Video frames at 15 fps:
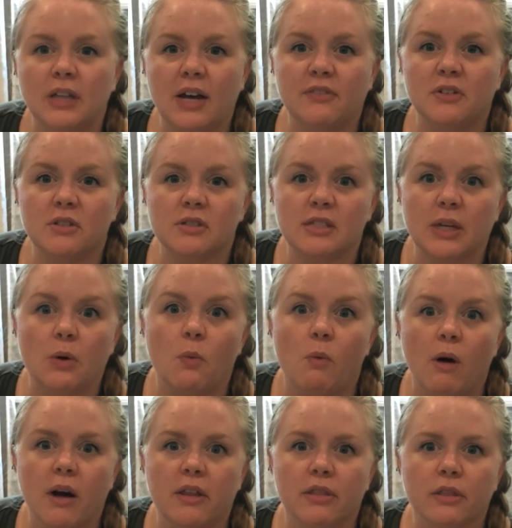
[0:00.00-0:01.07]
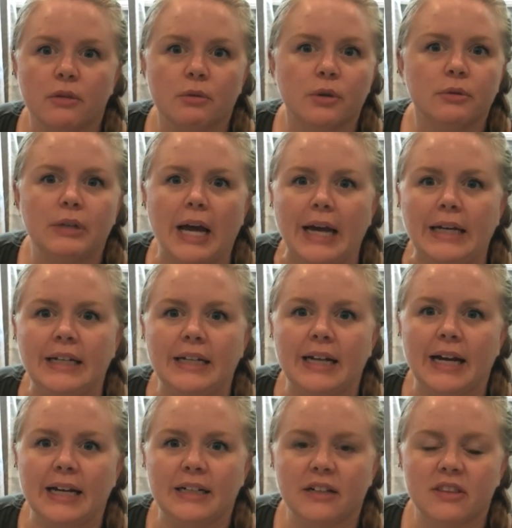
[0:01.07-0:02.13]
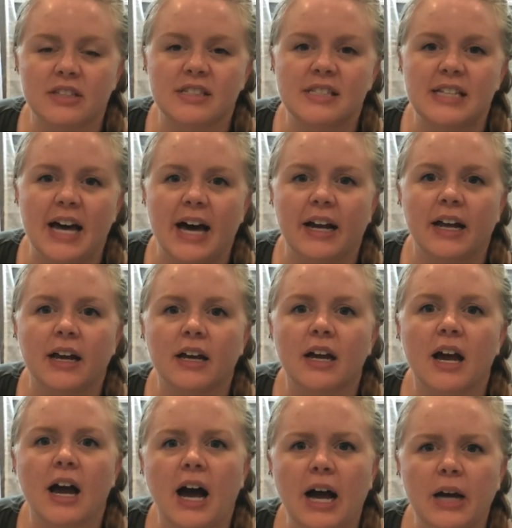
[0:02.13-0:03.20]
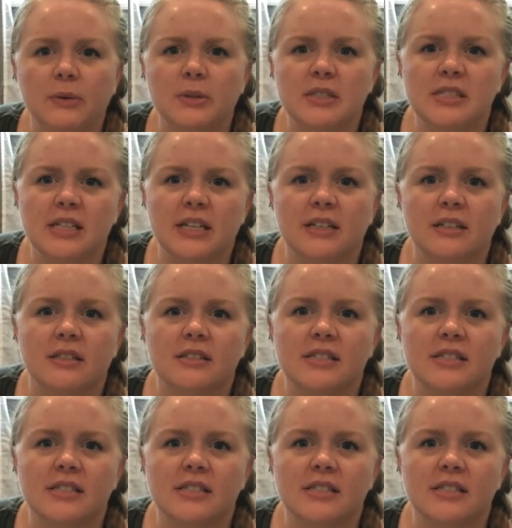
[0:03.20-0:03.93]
levels like 1 through 99 on the static. I would say